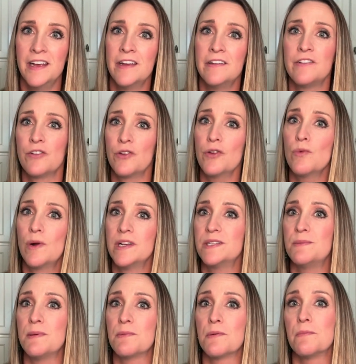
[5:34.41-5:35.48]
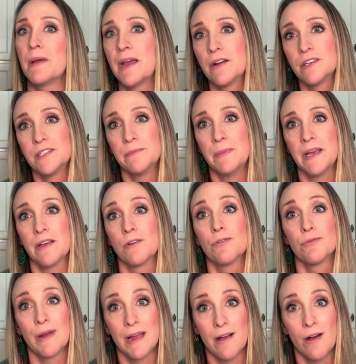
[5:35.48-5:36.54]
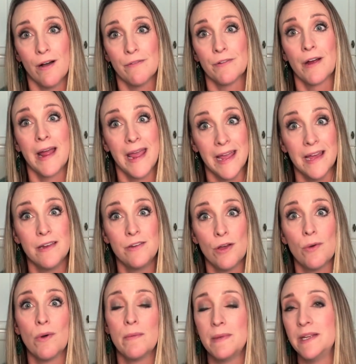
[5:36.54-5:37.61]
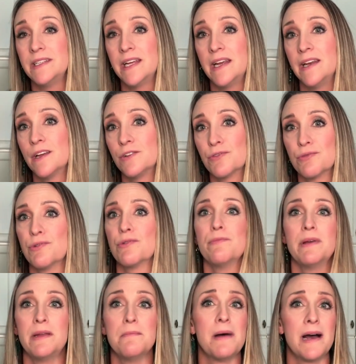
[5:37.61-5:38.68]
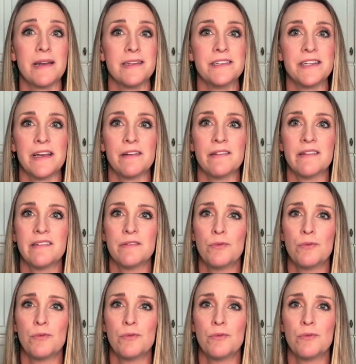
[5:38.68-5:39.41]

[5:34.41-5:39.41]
So you'd want to be prepared to make a great offer and know what maintaining a true mid-mod entails.